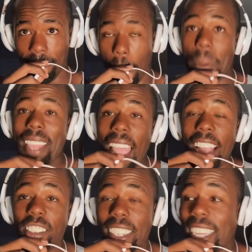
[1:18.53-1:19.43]
But they
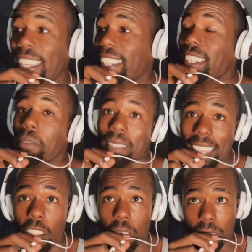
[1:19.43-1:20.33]
actually did that to
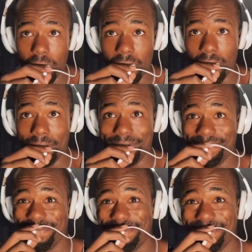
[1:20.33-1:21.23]
themselves.
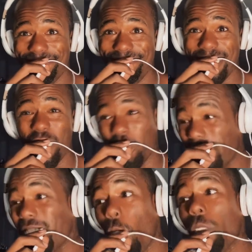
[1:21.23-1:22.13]
So
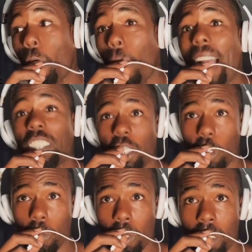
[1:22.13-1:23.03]
just know they're watching
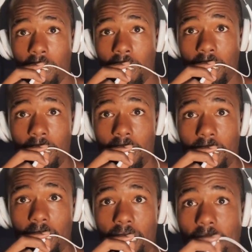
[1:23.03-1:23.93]
you.
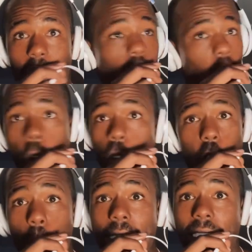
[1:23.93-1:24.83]
There's no
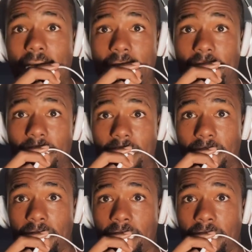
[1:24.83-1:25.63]
coincidences.